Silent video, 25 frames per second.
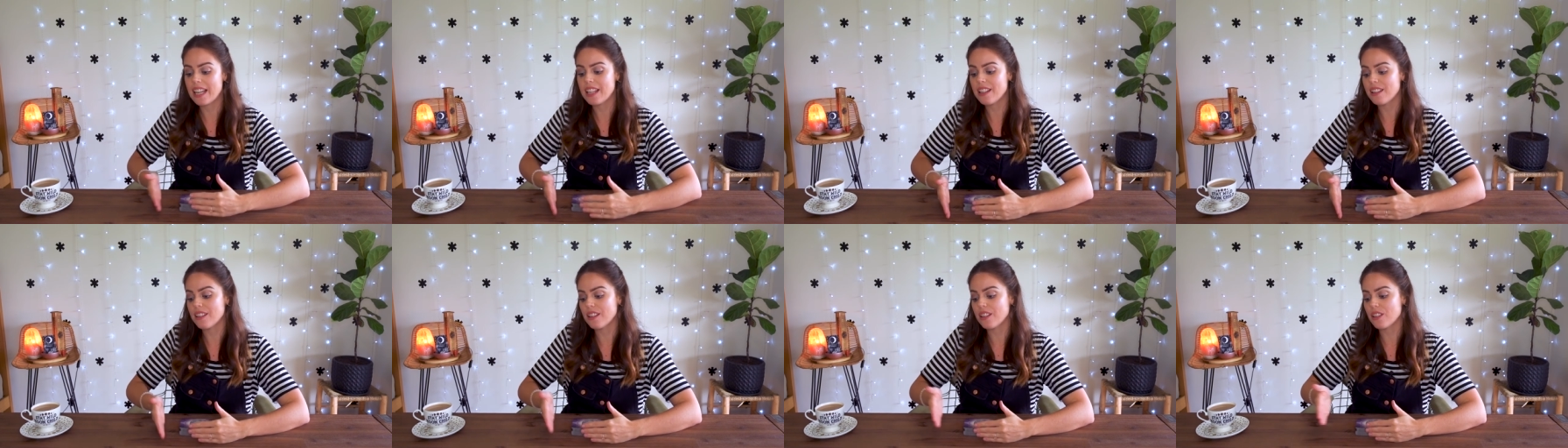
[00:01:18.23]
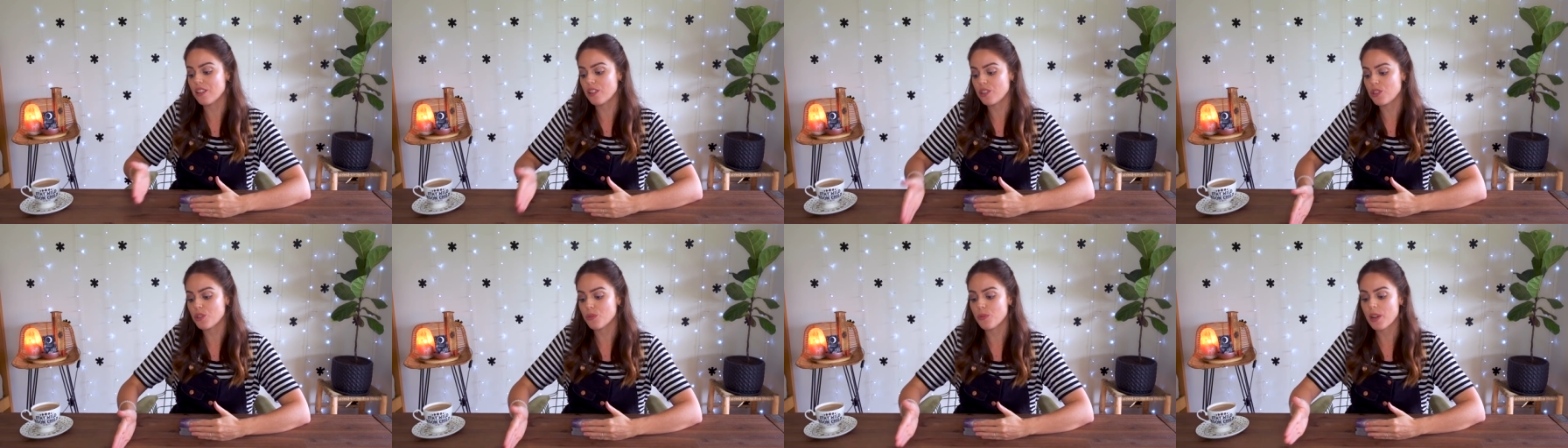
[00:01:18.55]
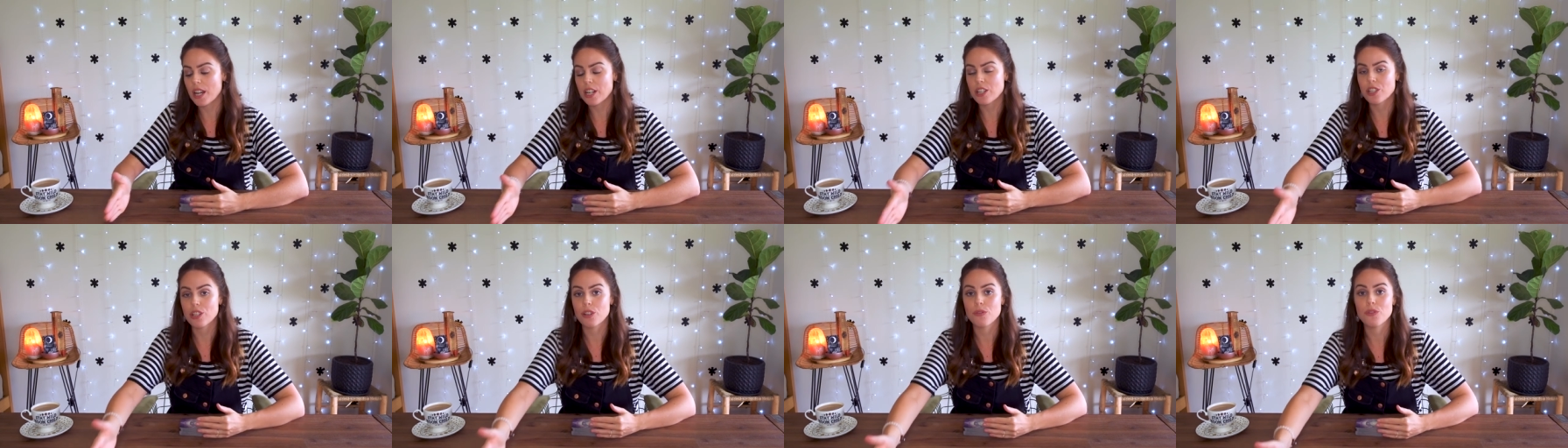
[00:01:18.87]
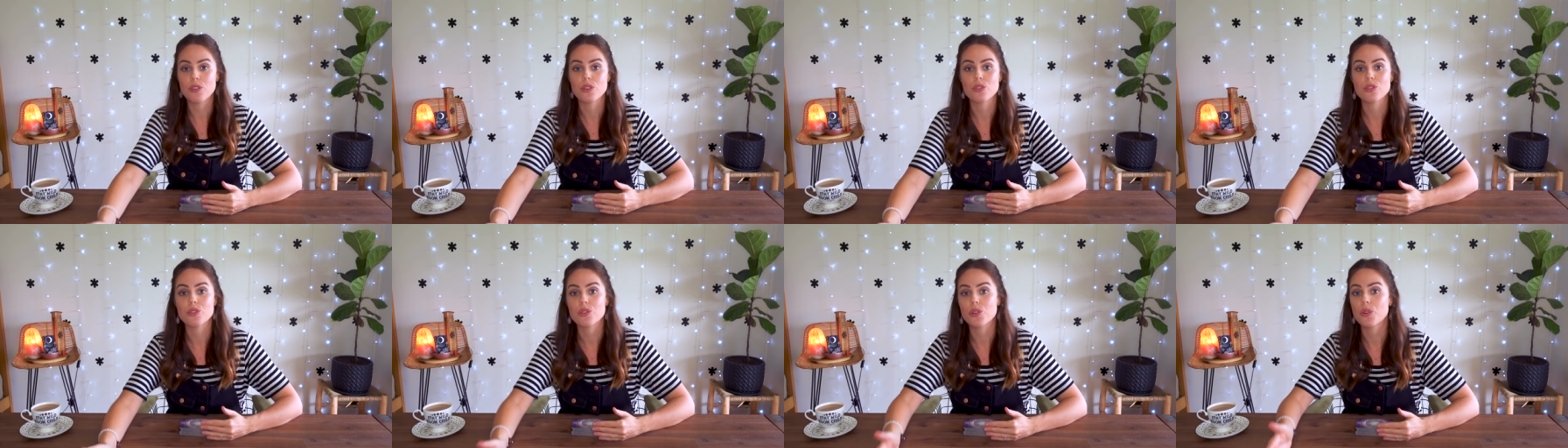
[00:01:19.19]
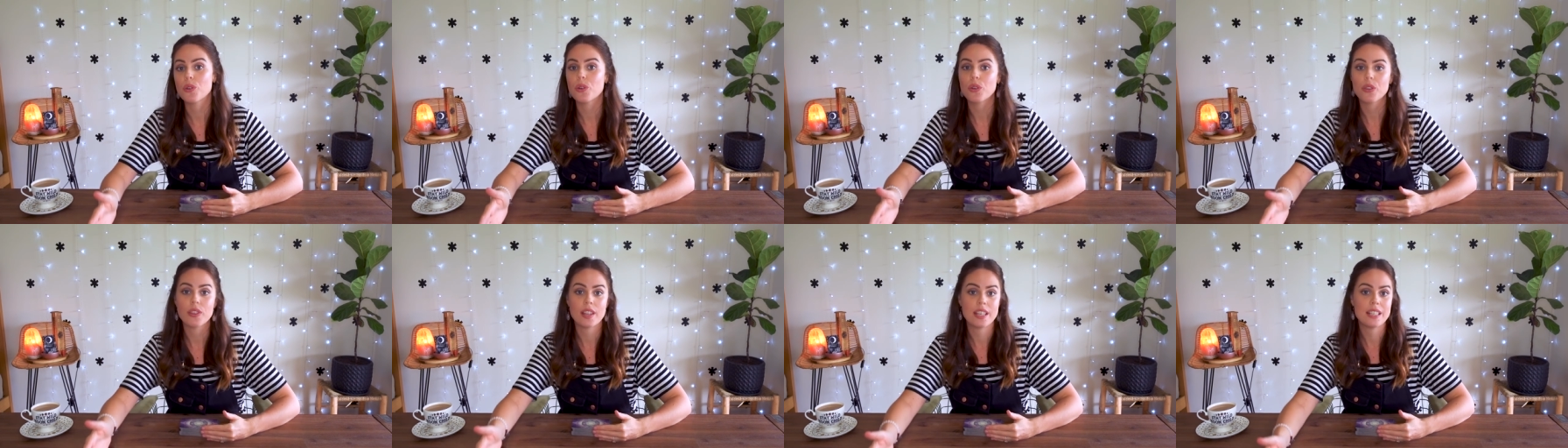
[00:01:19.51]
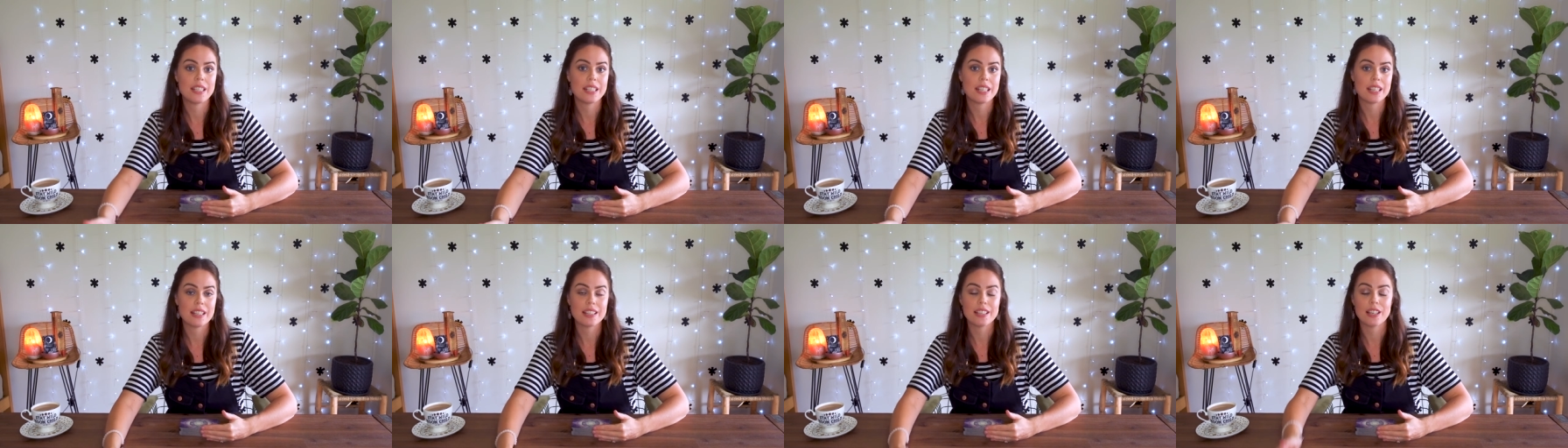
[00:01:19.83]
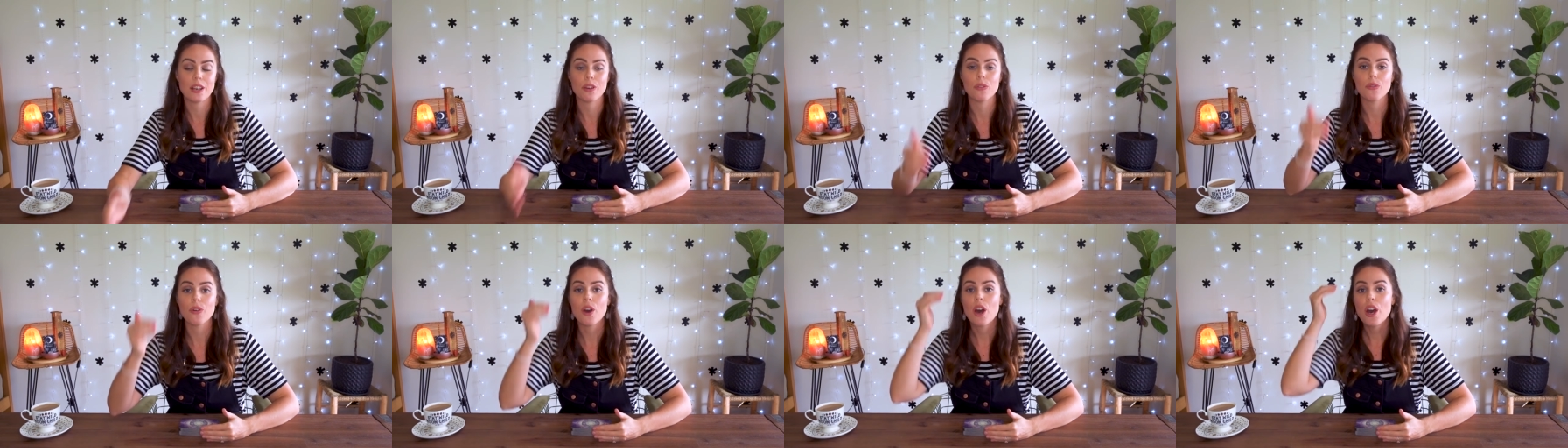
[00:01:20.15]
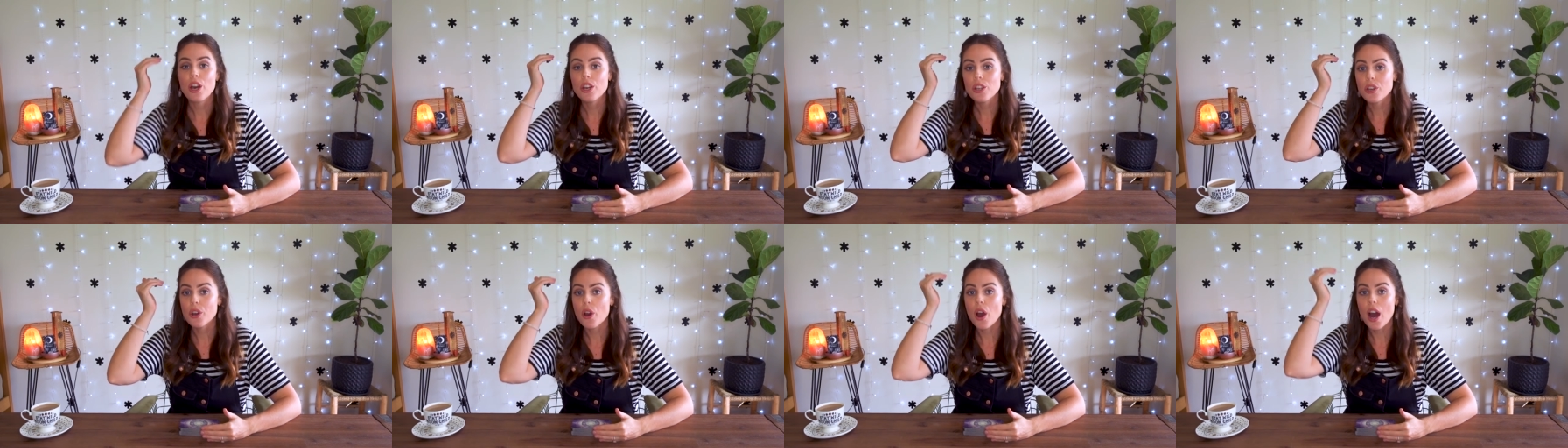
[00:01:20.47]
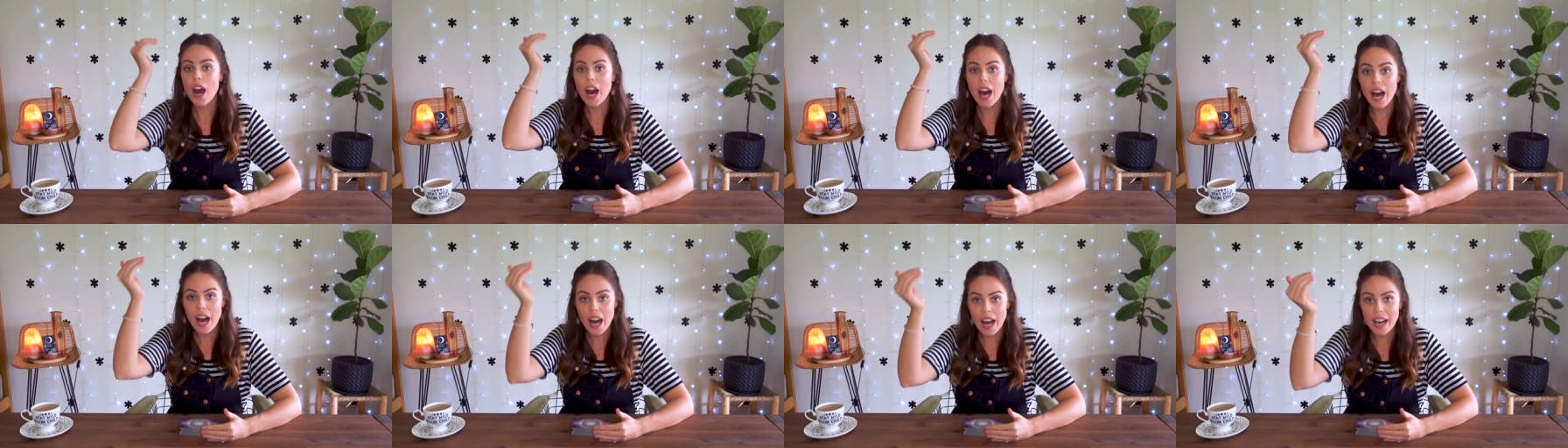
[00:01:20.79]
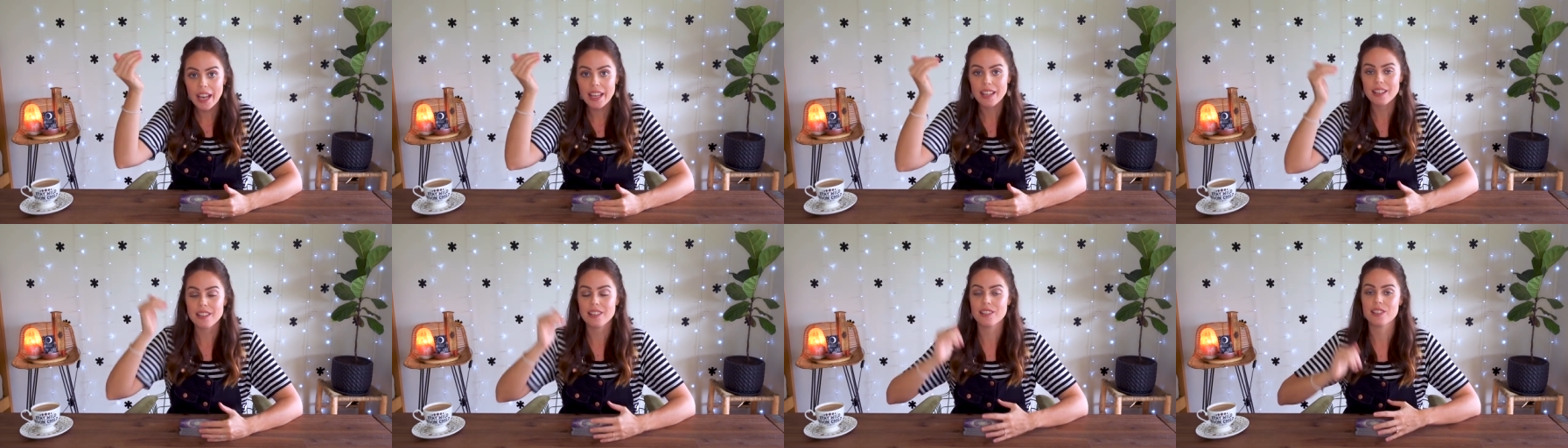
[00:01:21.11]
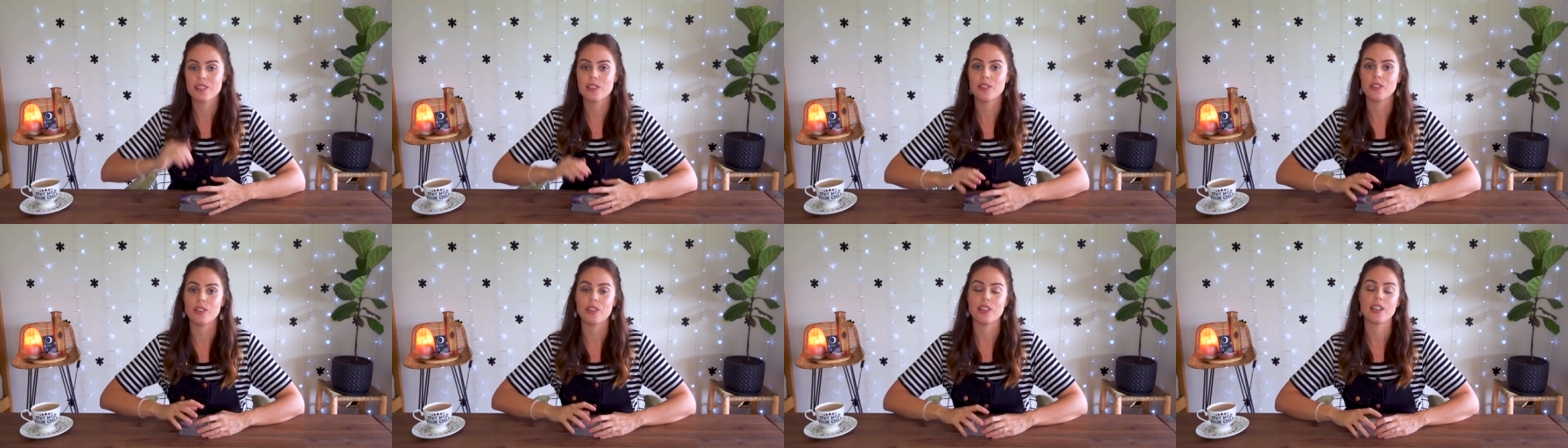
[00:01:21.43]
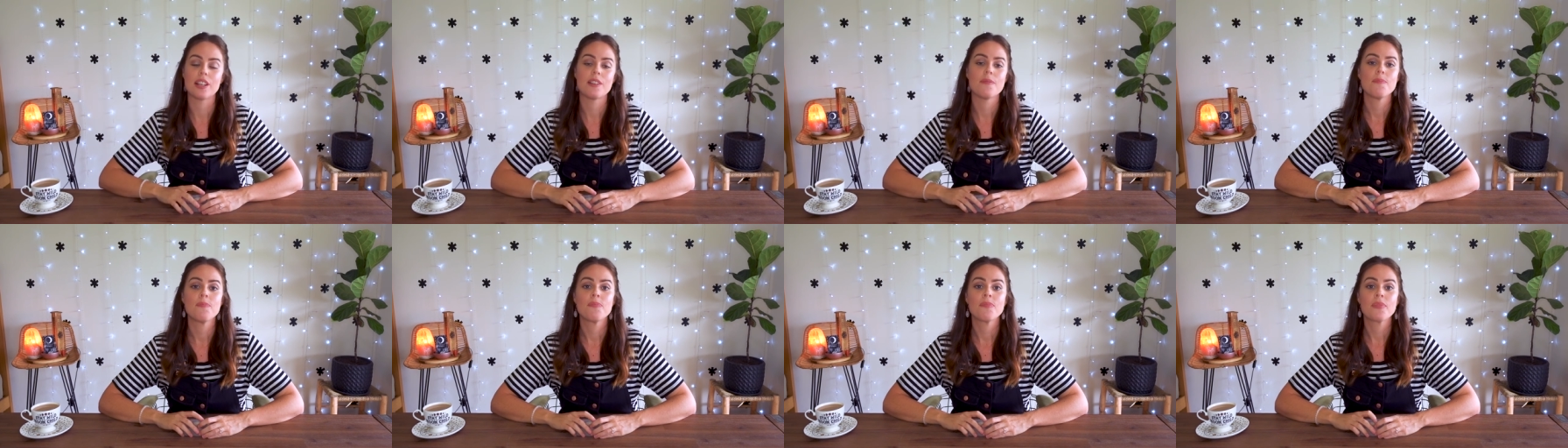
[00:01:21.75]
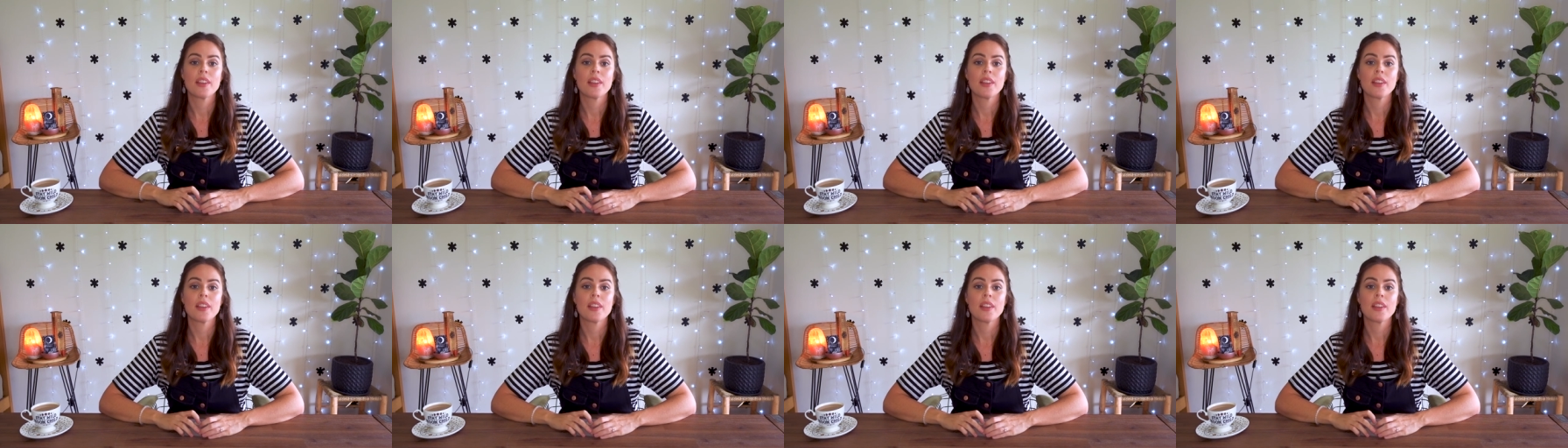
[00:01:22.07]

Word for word: in the direction of your true authentic self, your highest good.